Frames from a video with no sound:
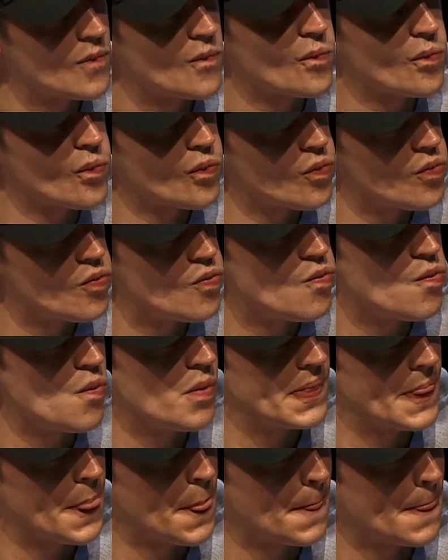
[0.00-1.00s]
that, how they deal with
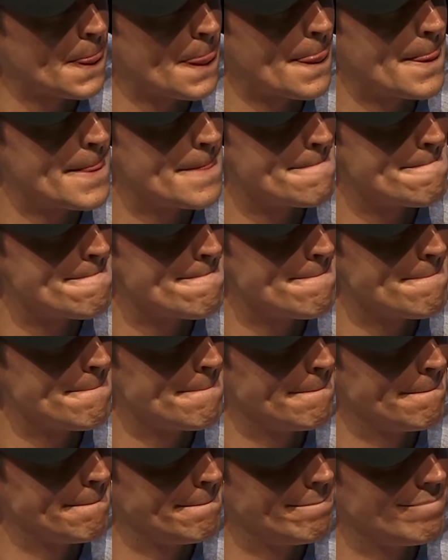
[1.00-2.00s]
rejection, and it's a very
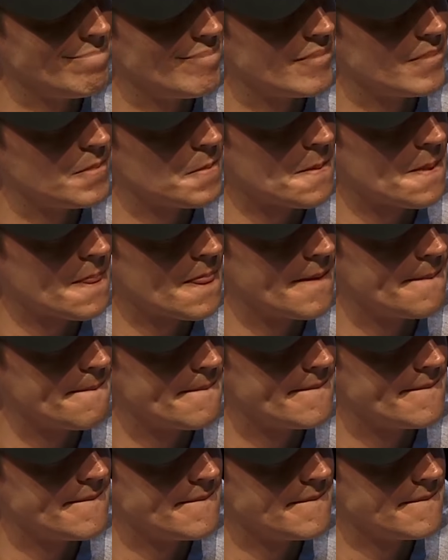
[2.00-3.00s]
nerve-wracking
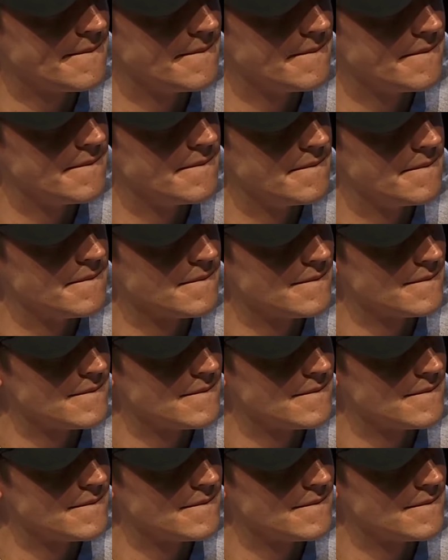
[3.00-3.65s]
experience as well.